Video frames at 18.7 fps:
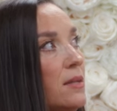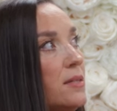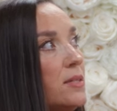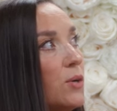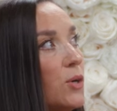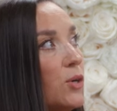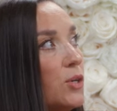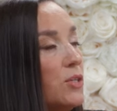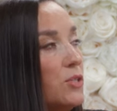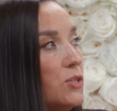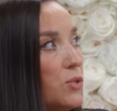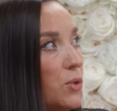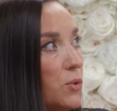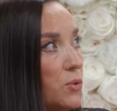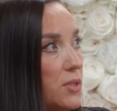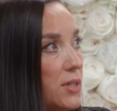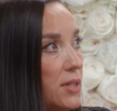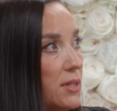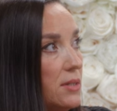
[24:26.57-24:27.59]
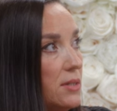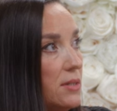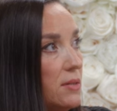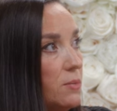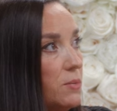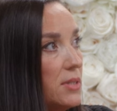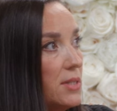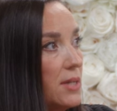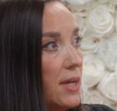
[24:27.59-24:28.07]
So our
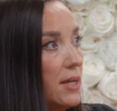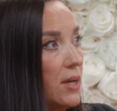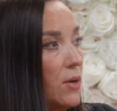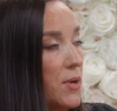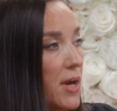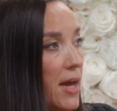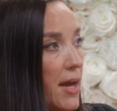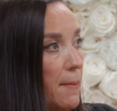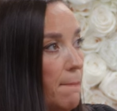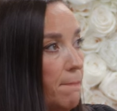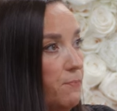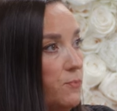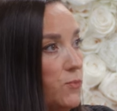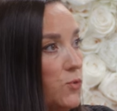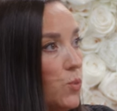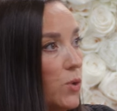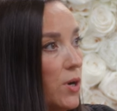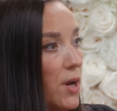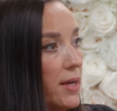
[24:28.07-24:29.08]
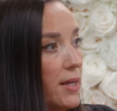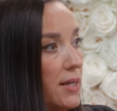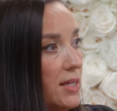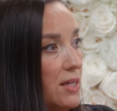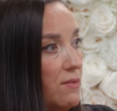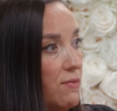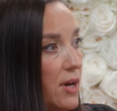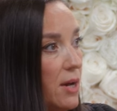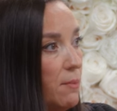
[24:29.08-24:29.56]
consultant was like, okay, we're not going to
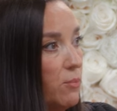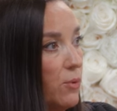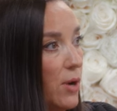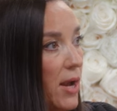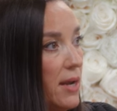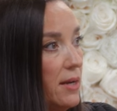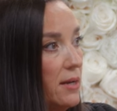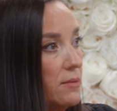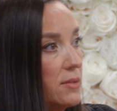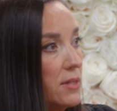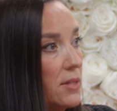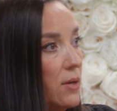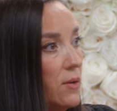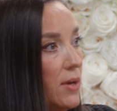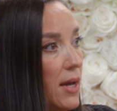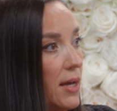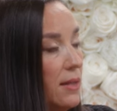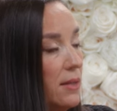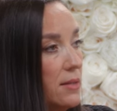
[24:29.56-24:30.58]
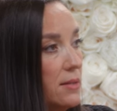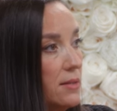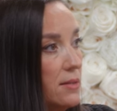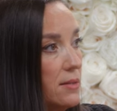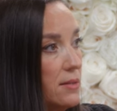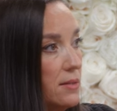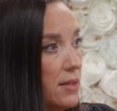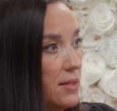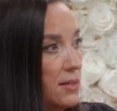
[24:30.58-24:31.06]
give up, right? And I was like, okay,
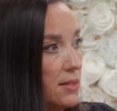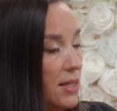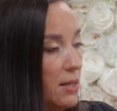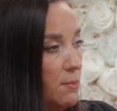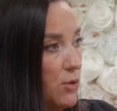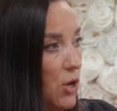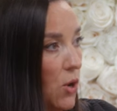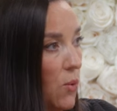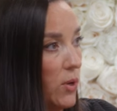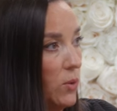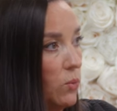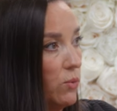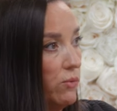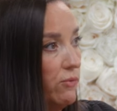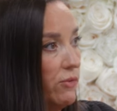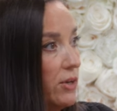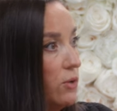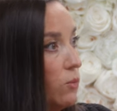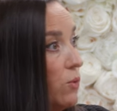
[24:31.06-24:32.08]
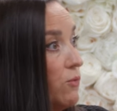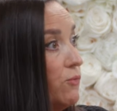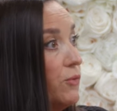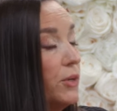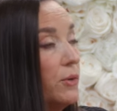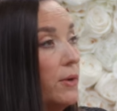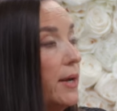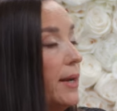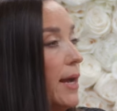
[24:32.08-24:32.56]
let's let's keep going. We'll figure we'll
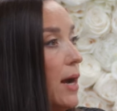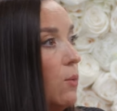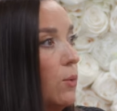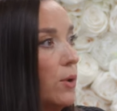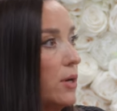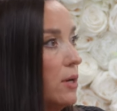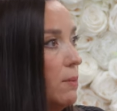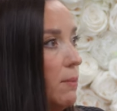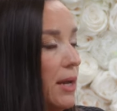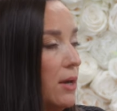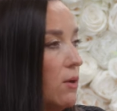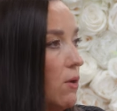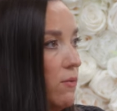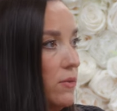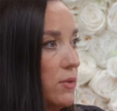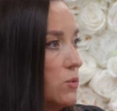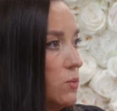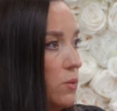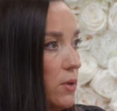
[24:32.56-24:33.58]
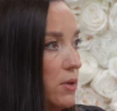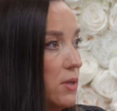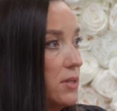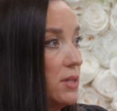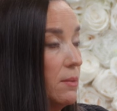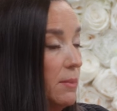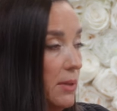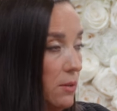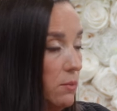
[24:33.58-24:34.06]
figure out how we're going to make all this work
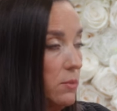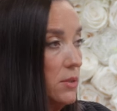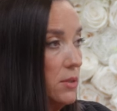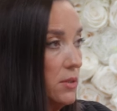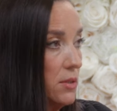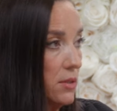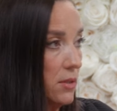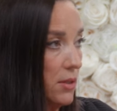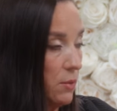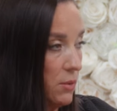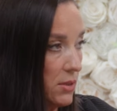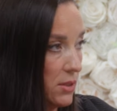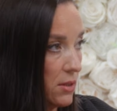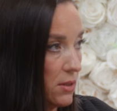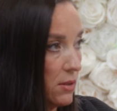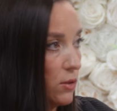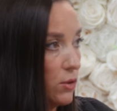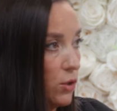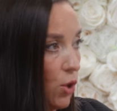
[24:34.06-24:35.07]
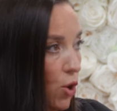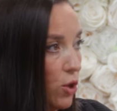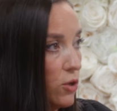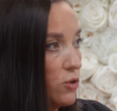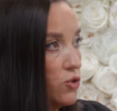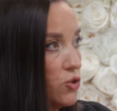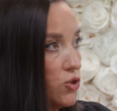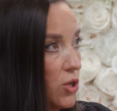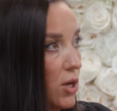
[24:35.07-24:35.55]
because I mean, it was it was a
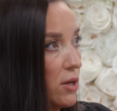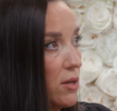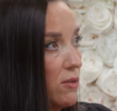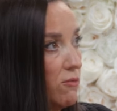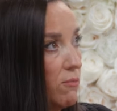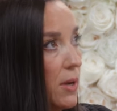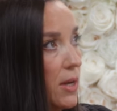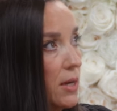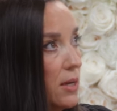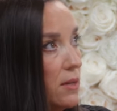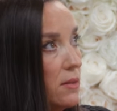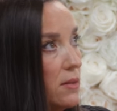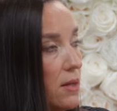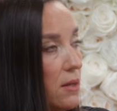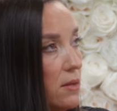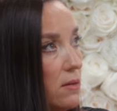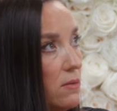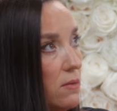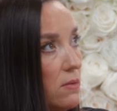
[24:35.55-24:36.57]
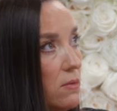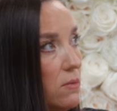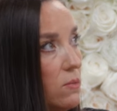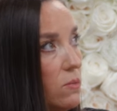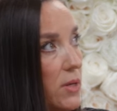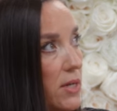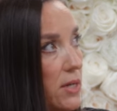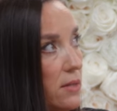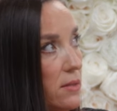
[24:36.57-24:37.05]
large chunk of money that mm-hmm.
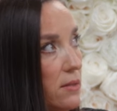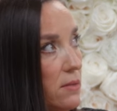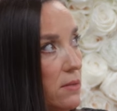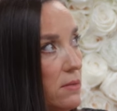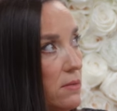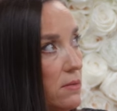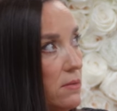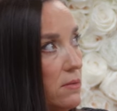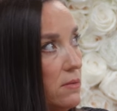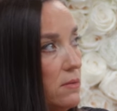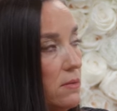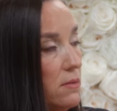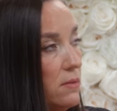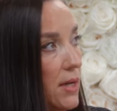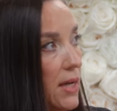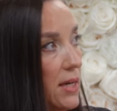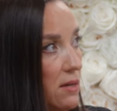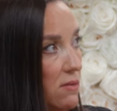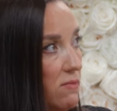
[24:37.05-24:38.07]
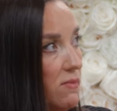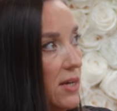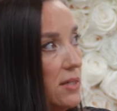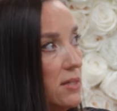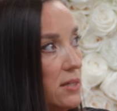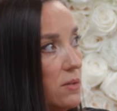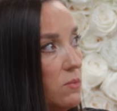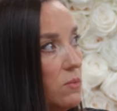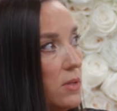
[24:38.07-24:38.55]
we had
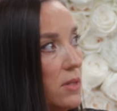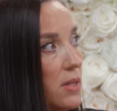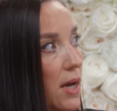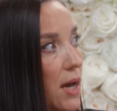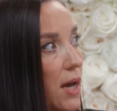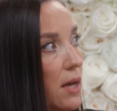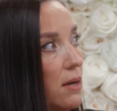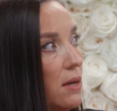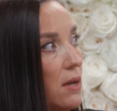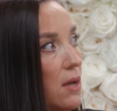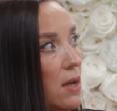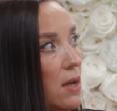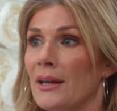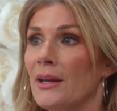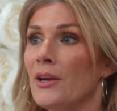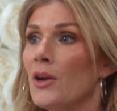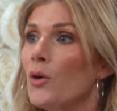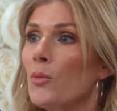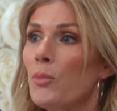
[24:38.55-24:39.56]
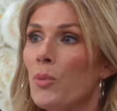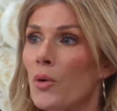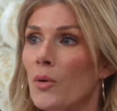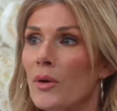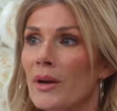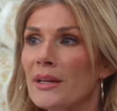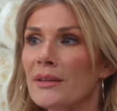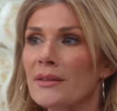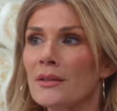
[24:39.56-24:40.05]
invested with that. And at no
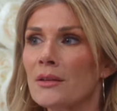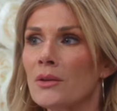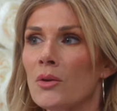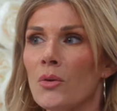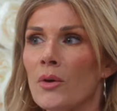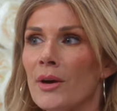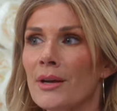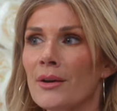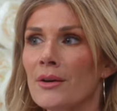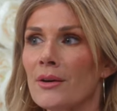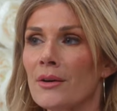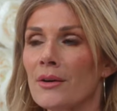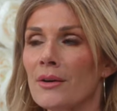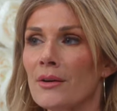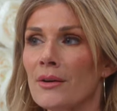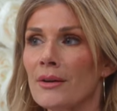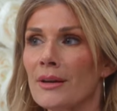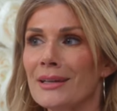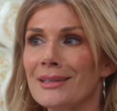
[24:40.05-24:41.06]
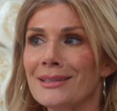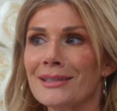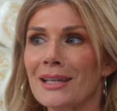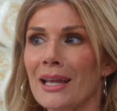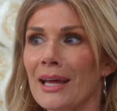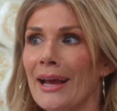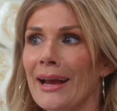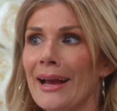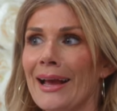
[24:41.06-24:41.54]
point the lawyer
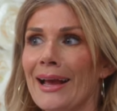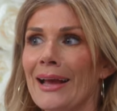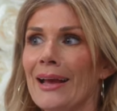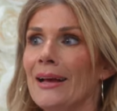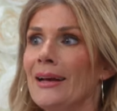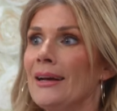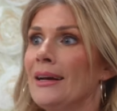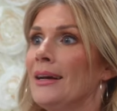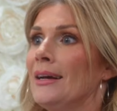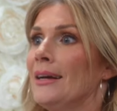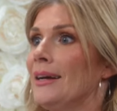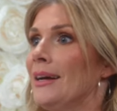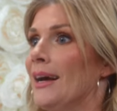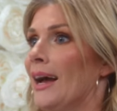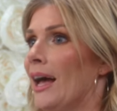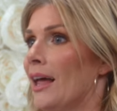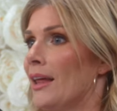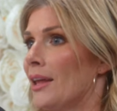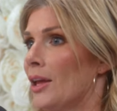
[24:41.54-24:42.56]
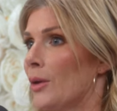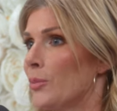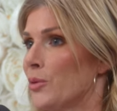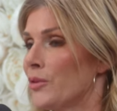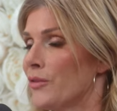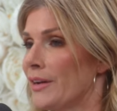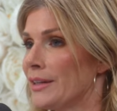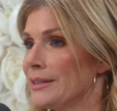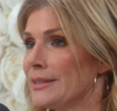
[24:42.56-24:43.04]
is like, I'll
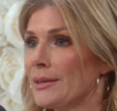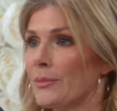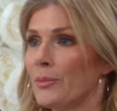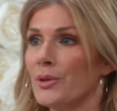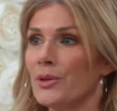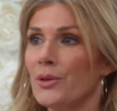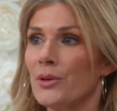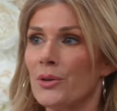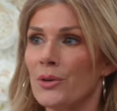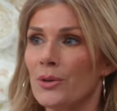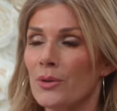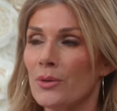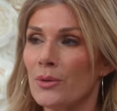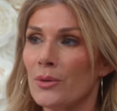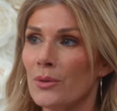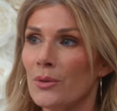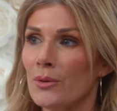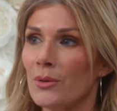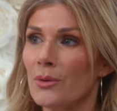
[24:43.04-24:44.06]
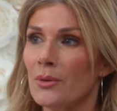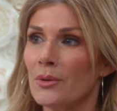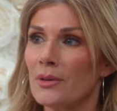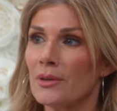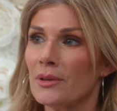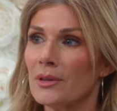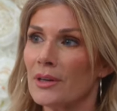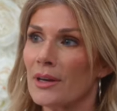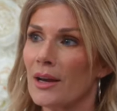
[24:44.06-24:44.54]
help you find someone
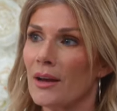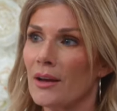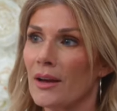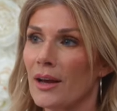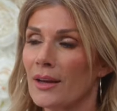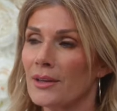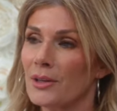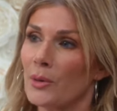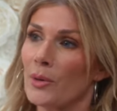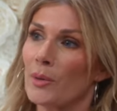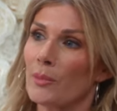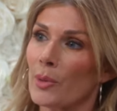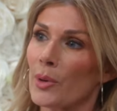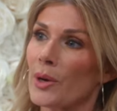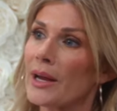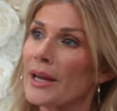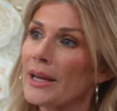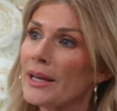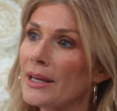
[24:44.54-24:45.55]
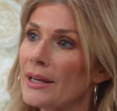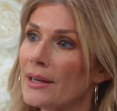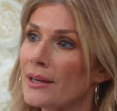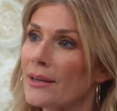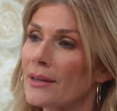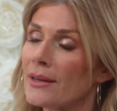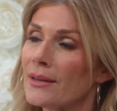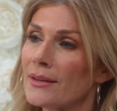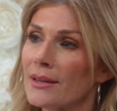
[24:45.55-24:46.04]
new. I'll cut you a
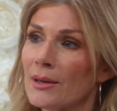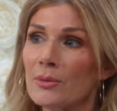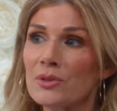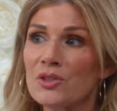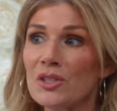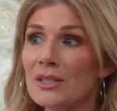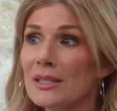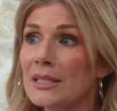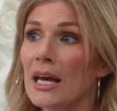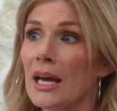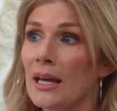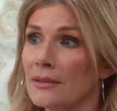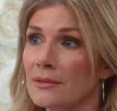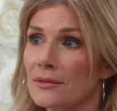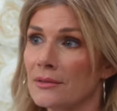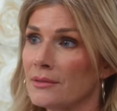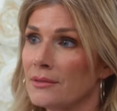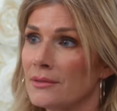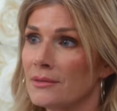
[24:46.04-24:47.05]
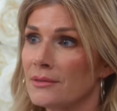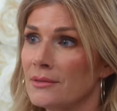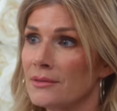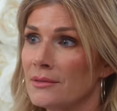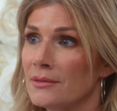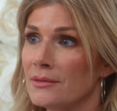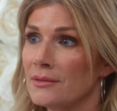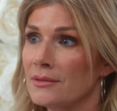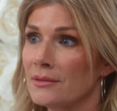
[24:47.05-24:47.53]
break. It was just done.
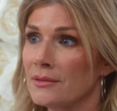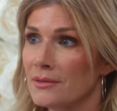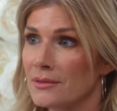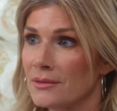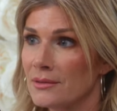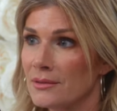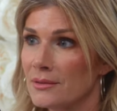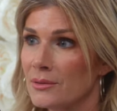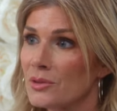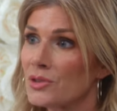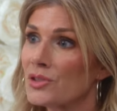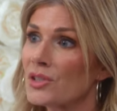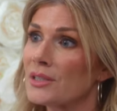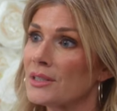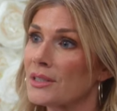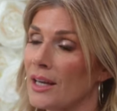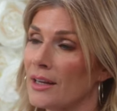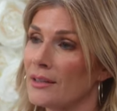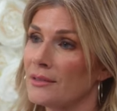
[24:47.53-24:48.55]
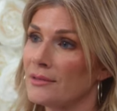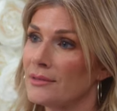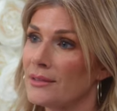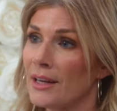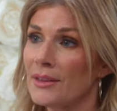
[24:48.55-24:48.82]
It was just done. It's just done.